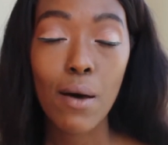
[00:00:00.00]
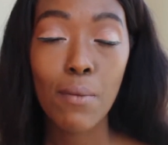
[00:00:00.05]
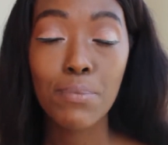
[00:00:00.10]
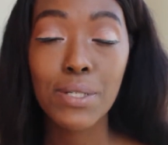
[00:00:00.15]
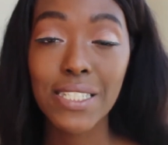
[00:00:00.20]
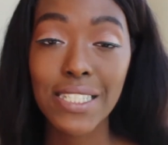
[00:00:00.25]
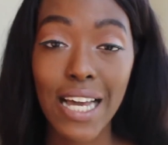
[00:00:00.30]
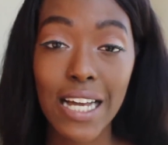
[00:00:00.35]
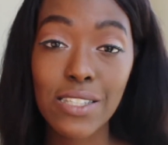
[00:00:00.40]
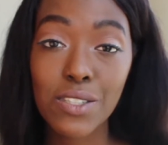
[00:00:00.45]

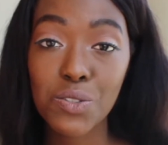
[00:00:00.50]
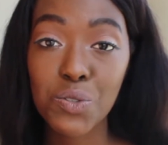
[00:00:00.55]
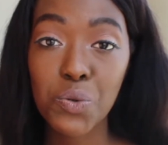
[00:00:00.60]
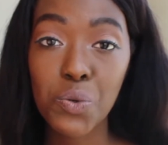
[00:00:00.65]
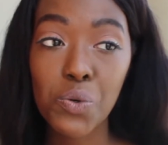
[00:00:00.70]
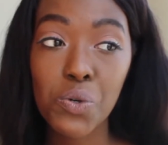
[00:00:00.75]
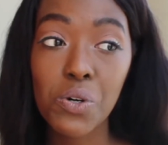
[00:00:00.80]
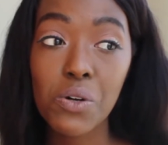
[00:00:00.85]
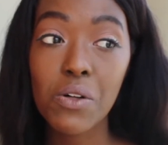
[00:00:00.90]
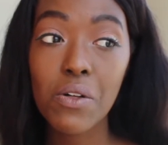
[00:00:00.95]
besides
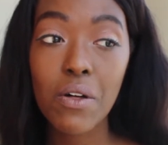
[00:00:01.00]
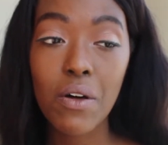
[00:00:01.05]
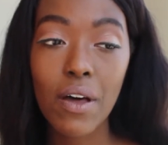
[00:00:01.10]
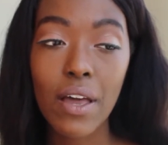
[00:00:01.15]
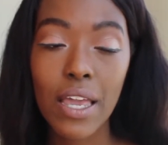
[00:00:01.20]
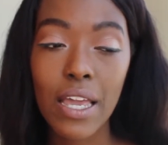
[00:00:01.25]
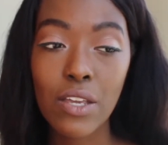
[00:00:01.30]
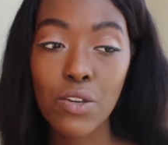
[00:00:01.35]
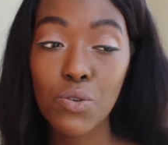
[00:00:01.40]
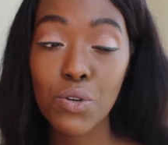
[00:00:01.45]
school,
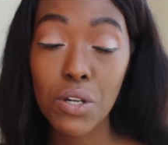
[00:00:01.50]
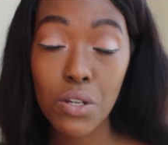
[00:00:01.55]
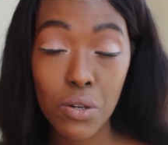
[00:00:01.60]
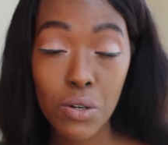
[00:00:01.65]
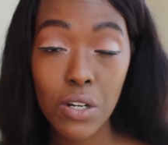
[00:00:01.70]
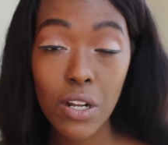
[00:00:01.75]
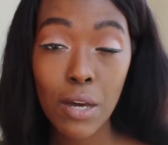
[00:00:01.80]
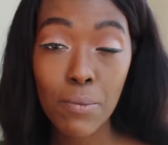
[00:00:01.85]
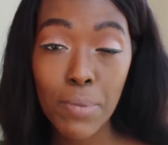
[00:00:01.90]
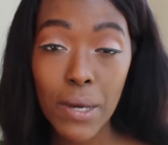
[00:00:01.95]
and you could
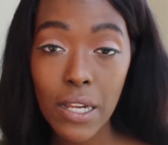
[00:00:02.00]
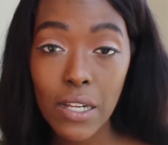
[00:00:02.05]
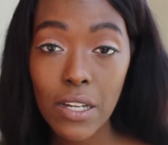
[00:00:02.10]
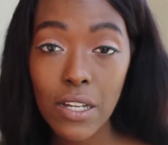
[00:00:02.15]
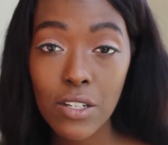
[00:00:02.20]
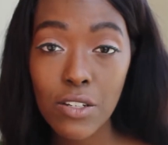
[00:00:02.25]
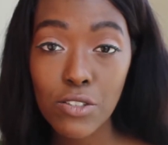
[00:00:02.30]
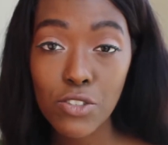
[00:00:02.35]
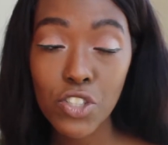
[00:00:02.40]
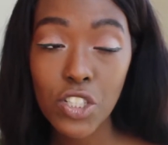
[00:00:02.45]
do an unpaid
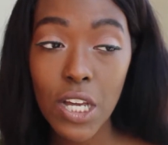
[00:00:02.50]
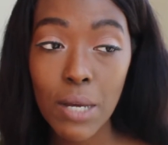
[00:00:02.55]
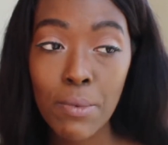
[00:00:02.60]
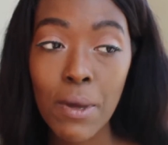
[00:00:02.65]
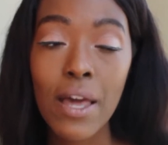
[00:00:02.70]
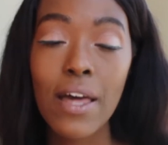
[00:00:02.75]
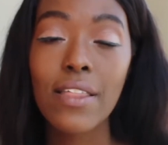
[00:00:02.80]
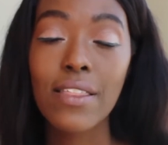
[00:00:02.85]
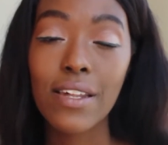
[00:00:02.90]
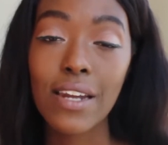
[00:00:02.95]
internship,